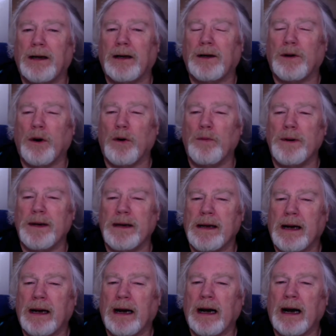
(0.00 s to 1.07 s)
Colman
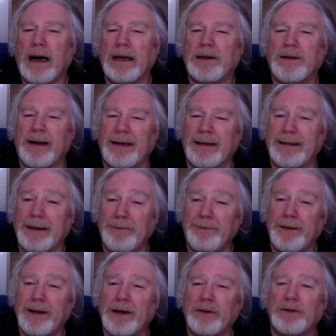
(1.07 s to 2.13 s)
had great
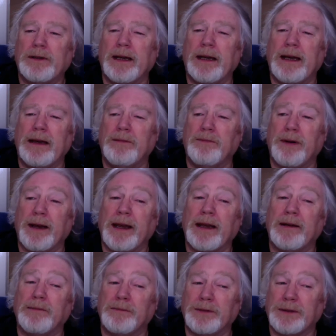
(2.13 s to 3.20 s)
difficulty in bringing
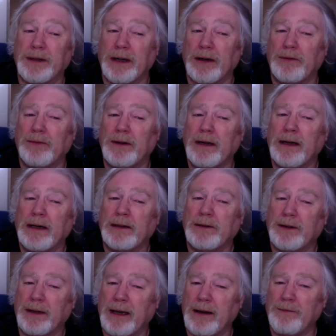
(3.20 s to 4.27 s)
himself
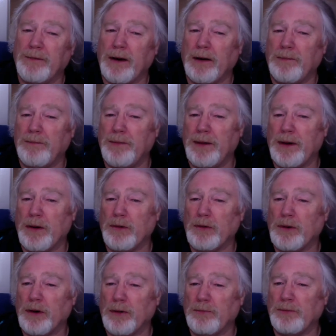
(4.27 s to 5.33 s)
to give up the old
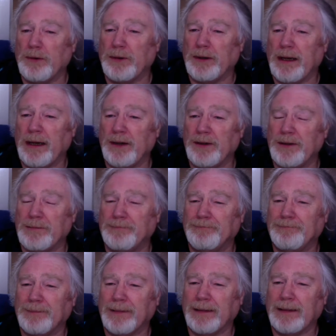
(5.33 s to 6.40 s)
computation,
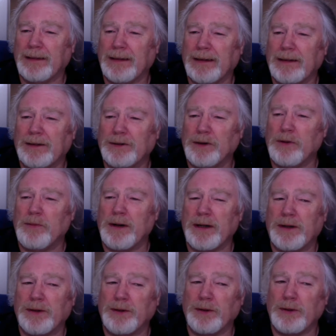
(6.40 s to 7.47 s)
so much
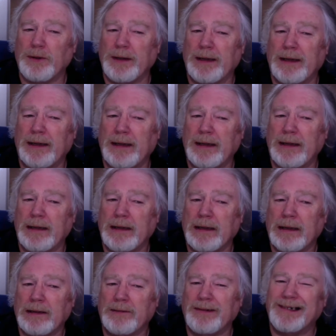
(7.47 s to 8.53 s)
so that he
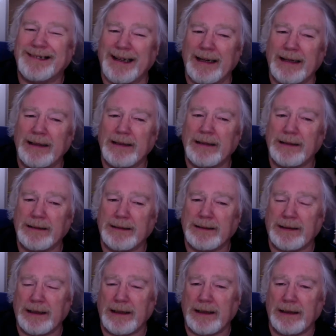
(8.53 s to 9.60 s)
resigned his
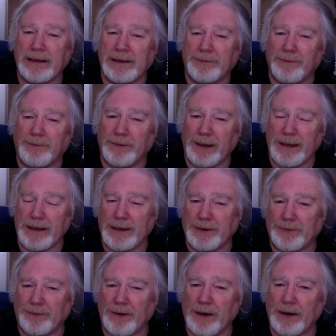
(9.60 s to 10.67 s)
see of
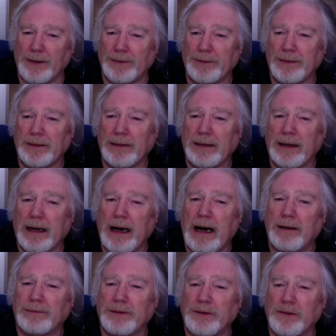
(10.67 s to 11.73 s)
Lindisfarne
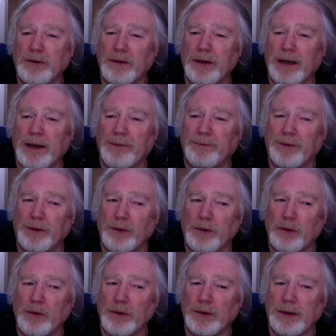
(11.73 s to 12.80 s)
after ruling it for
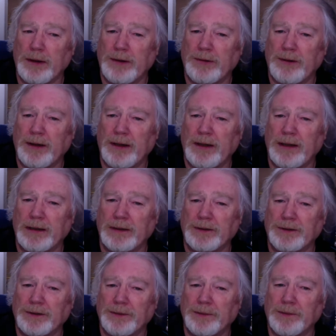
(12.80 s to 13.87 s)
only three
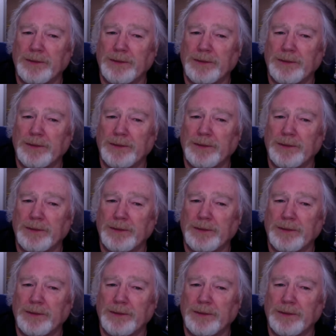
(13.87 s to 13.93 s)
years